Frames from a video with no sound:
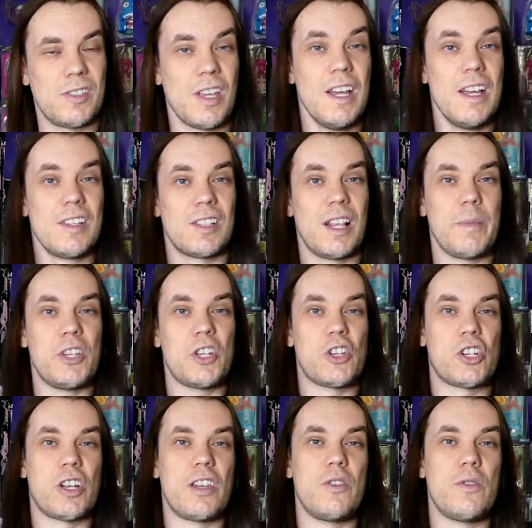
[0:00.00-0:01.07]
So let me
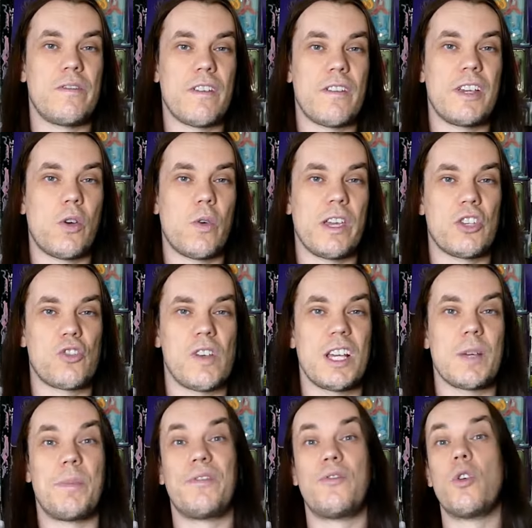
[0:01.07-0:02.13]
just show you a very quick
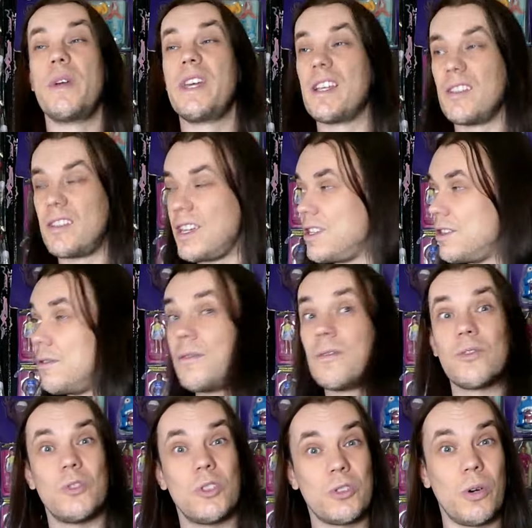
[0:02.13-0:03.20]
trick before we continue
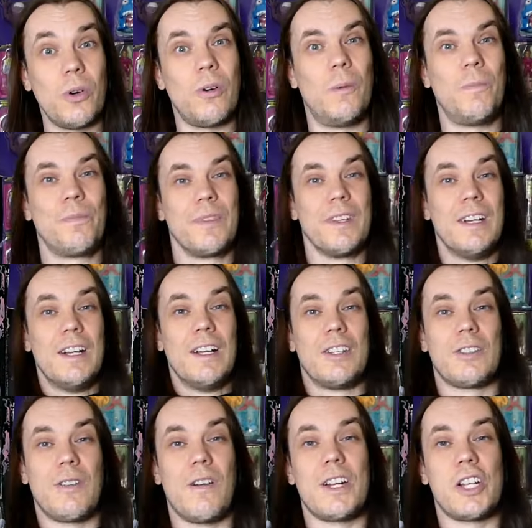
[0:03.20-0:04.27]
the tour.
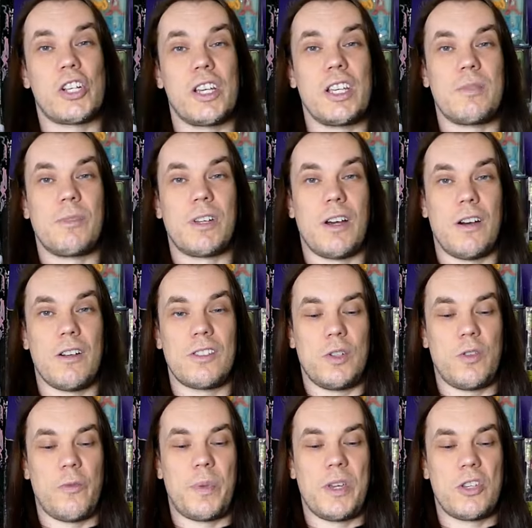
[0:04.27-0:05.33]
So I'm going to show you some cards
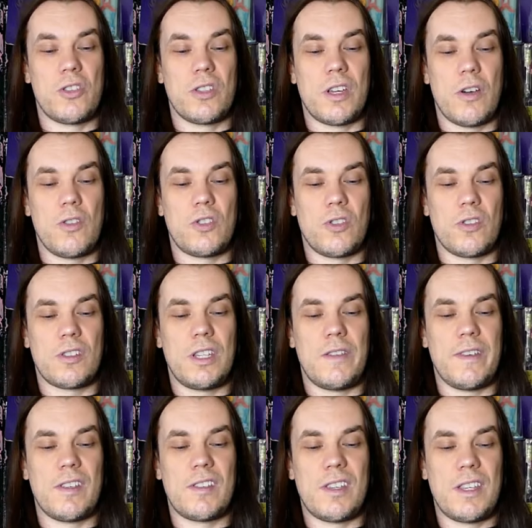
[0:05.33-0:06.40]
here with pictures of ghosts on. See
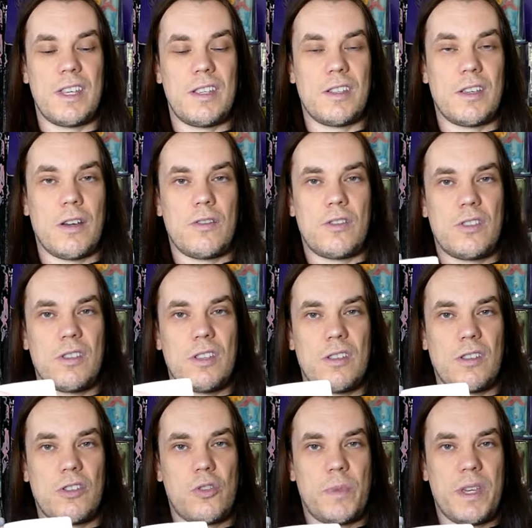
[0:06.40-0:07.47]
if you can see these ghosts.
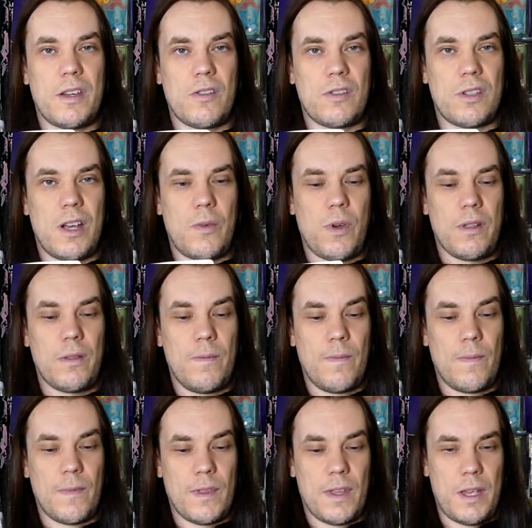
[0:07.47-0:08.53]
There should be a ghost in that one.
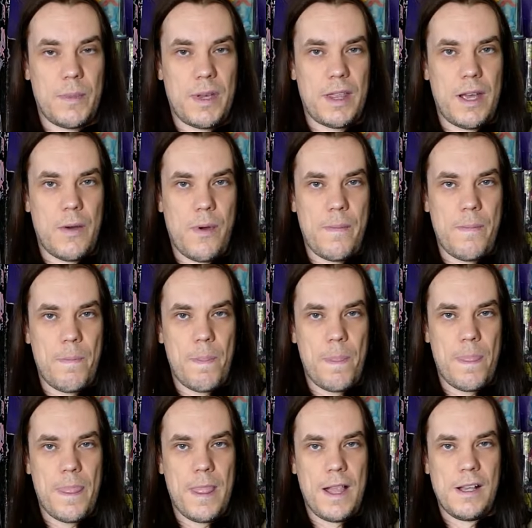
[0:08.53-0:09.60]
How about that one?
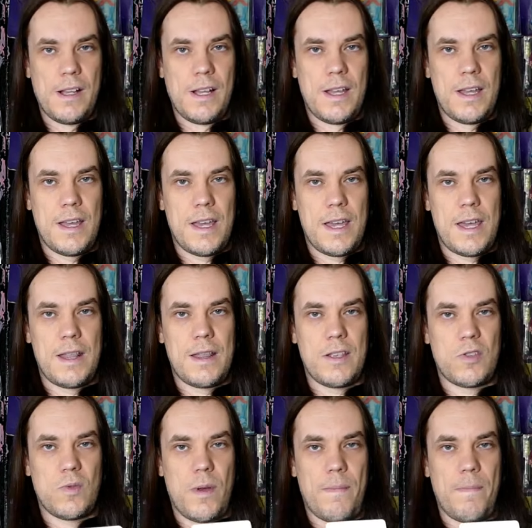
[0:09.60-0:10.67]
And
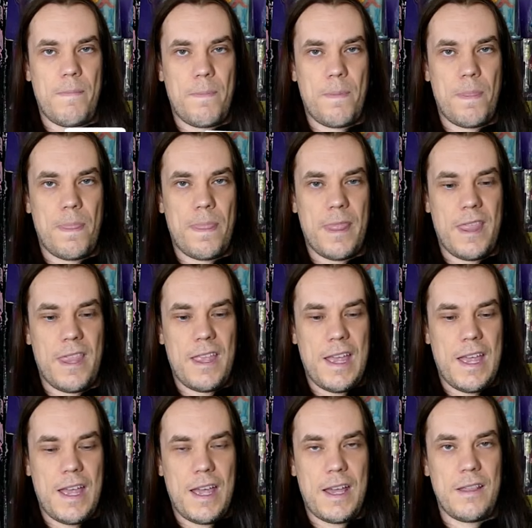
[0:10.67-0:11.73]
this one.
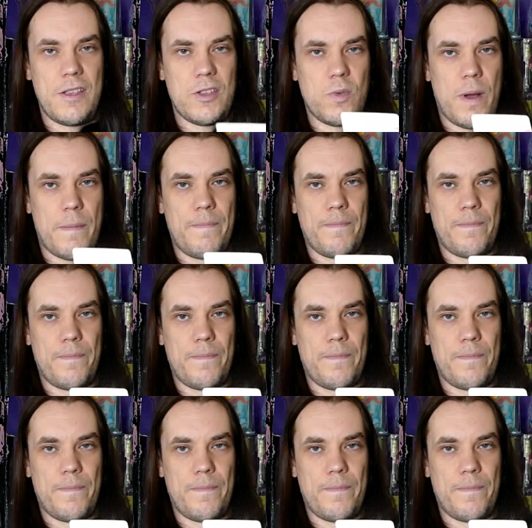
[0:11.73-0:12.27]
And this one.